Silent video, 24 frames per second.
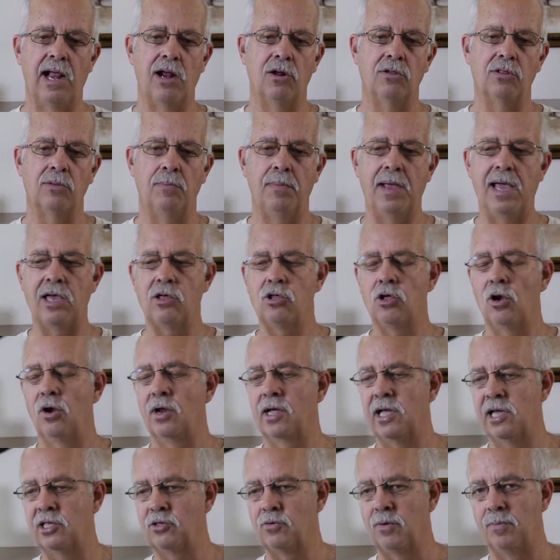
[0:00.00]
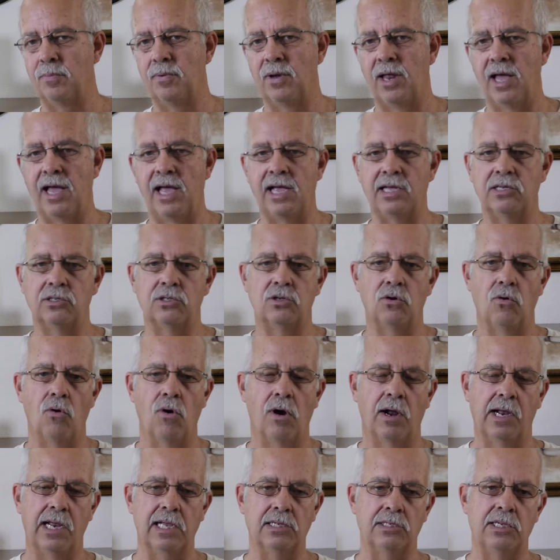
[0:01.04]
or the base unit gets replaced,
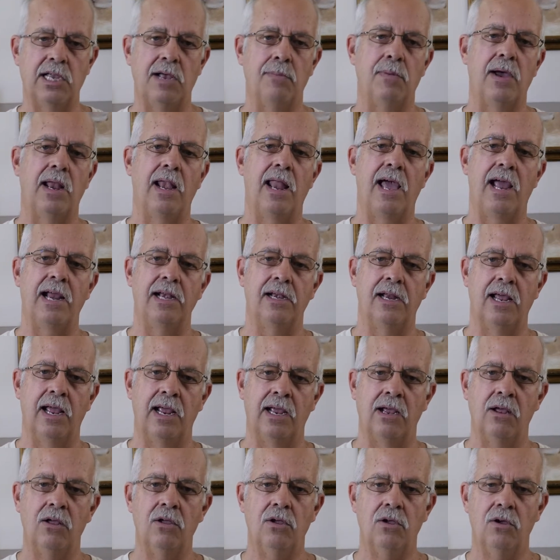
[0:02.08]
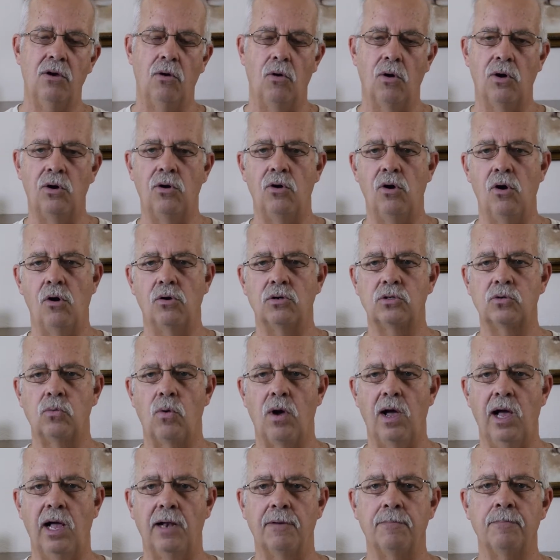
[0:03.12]
or gets hit by lightning, or who knows
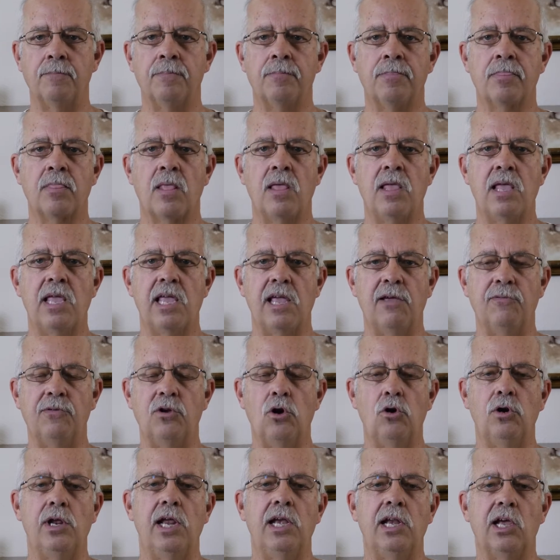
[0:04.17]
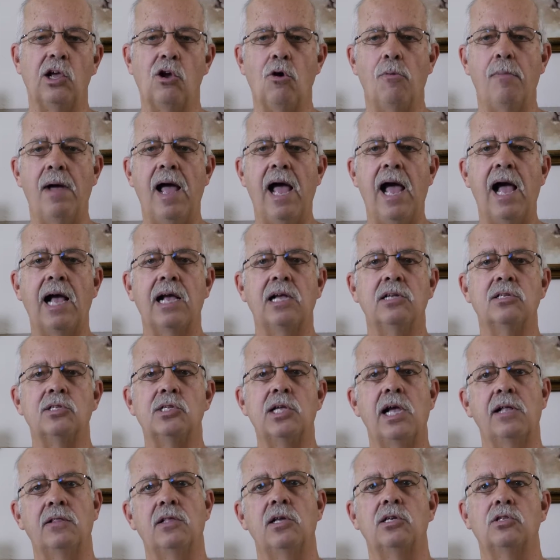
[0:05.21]
what, if you need to go back and
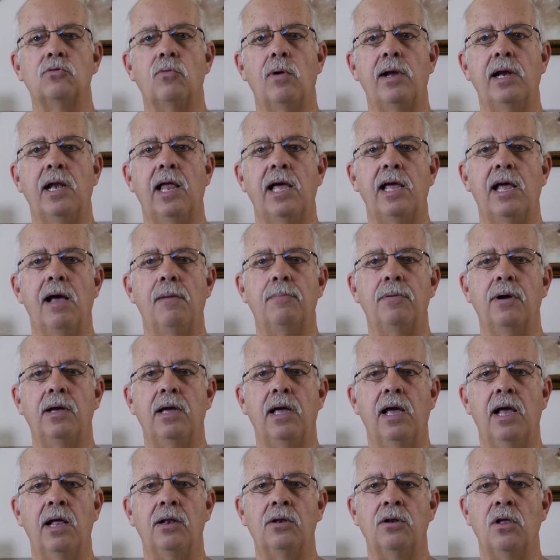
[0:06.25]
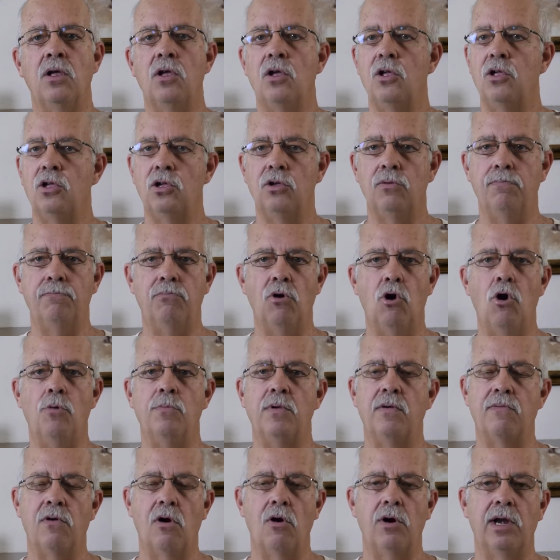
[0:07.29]
set this relay up again,
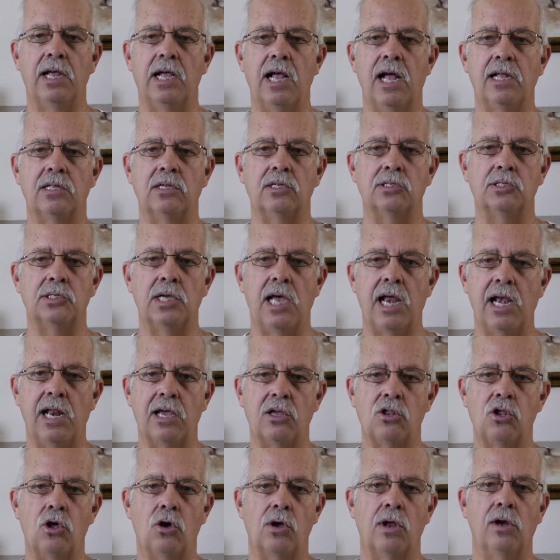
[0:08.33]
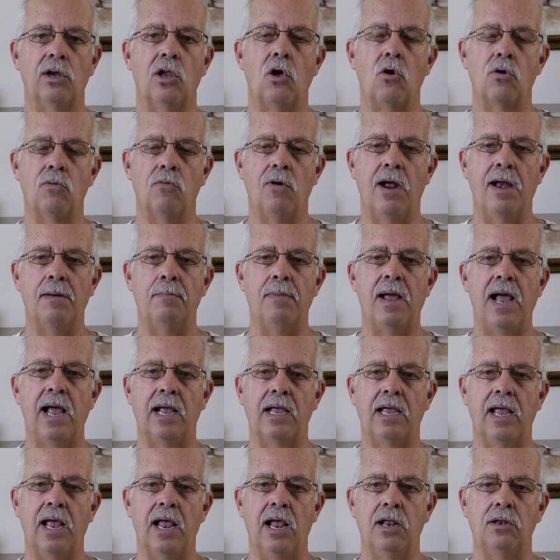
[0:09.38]
boom, you've already got the settings, you can load it right
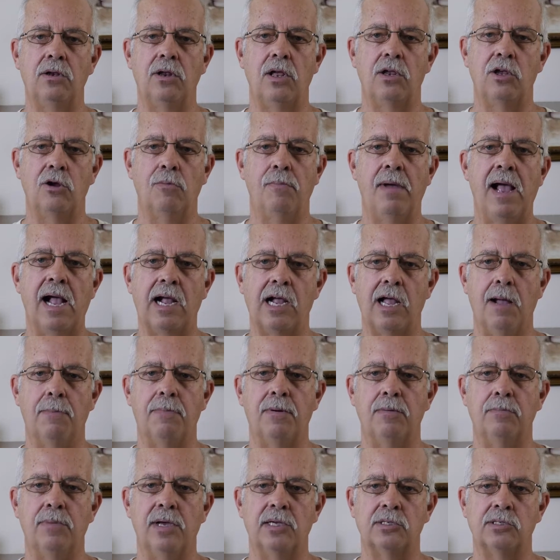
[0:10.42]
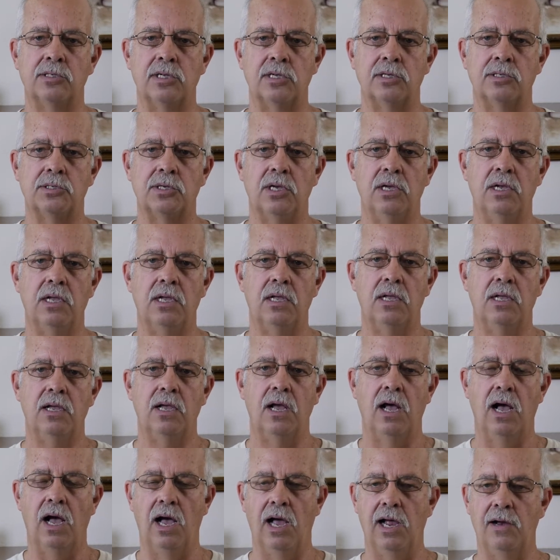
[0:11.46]
back in, you're back up in business.
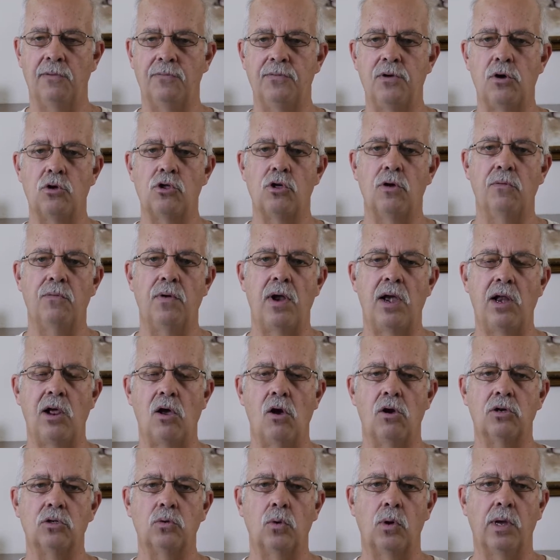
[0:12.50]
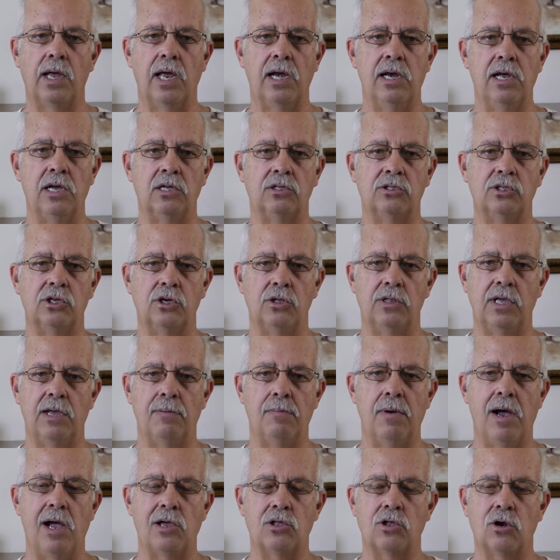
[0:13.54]
In future videos, we'll get into the
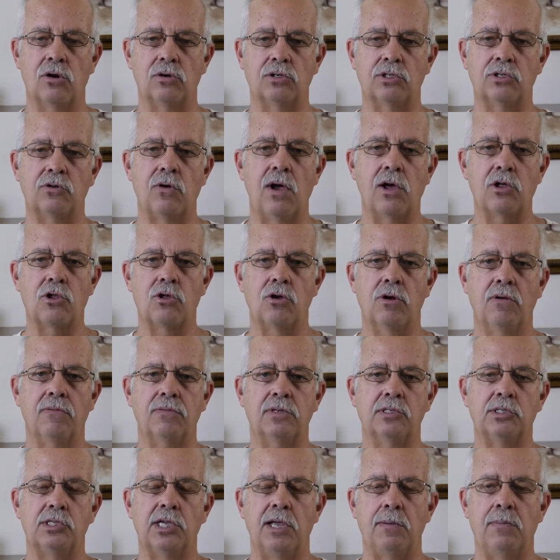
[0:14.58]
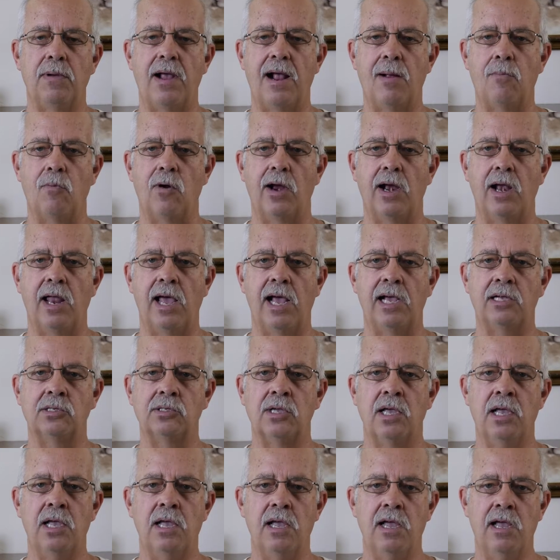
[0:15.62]
modular structure of the SEPAM
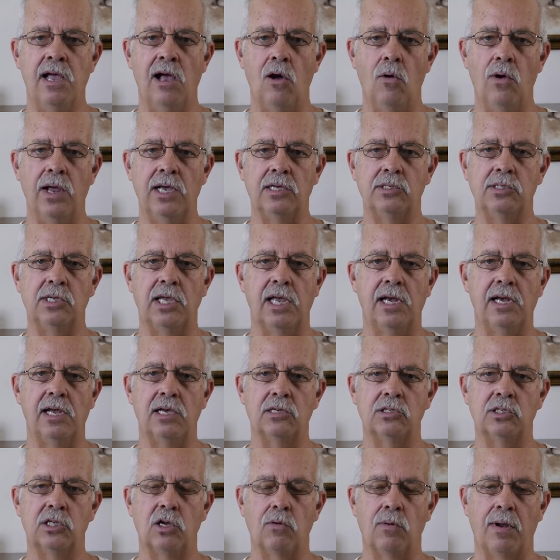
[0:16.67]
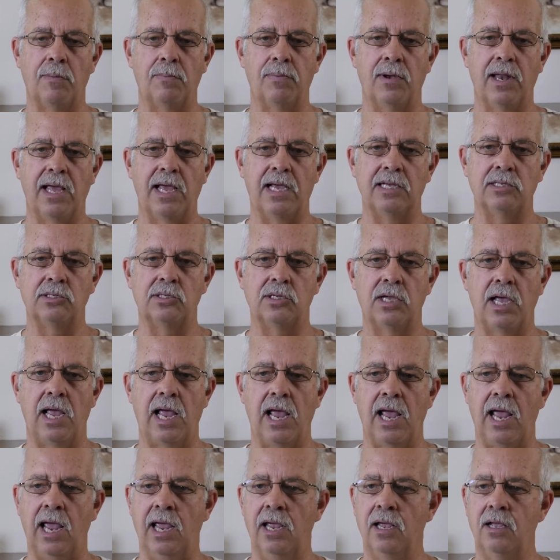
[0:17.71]
relays, how easy it is to replace
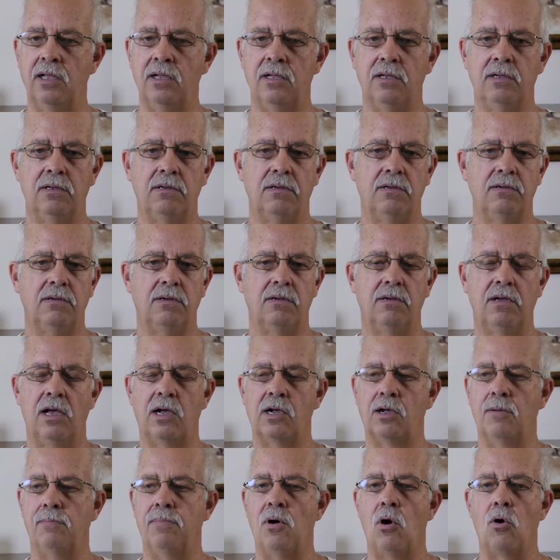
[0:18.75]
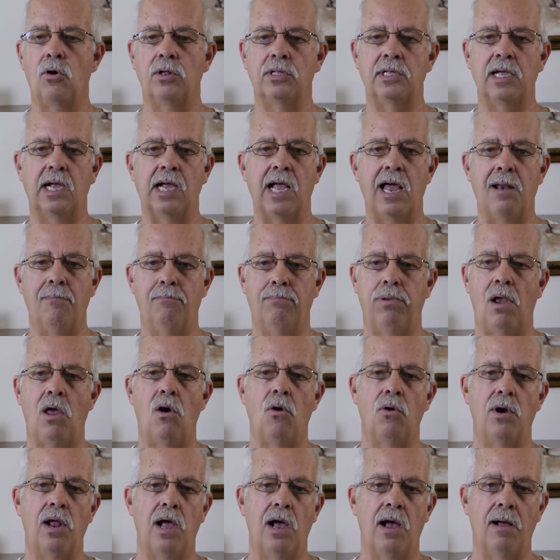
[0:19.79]
a component that got
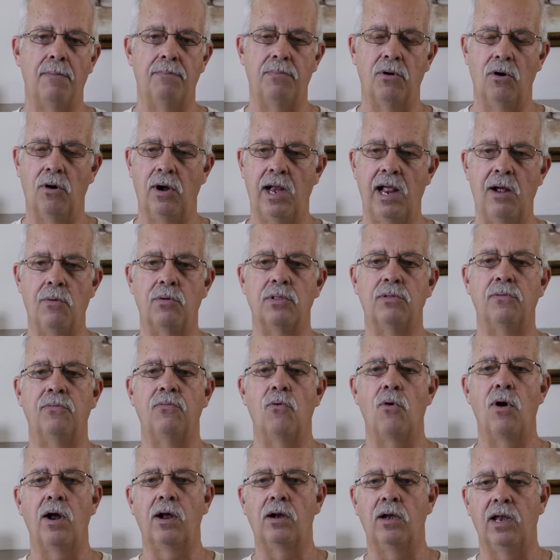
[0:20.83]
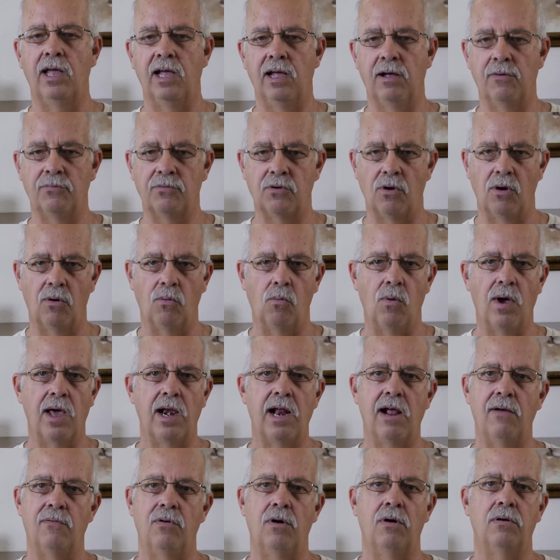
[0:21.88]
blown up, or hit with a forklift, or
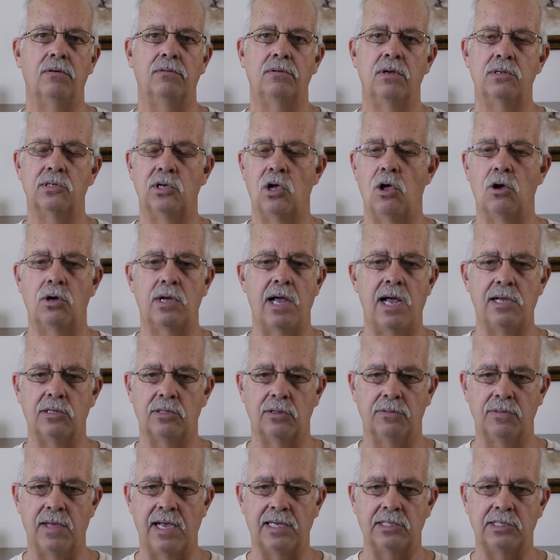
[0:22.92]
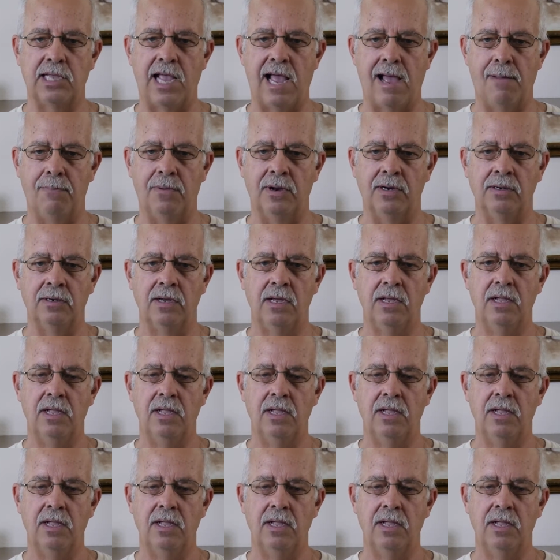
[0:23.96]
whatever, because all kinds of things happen.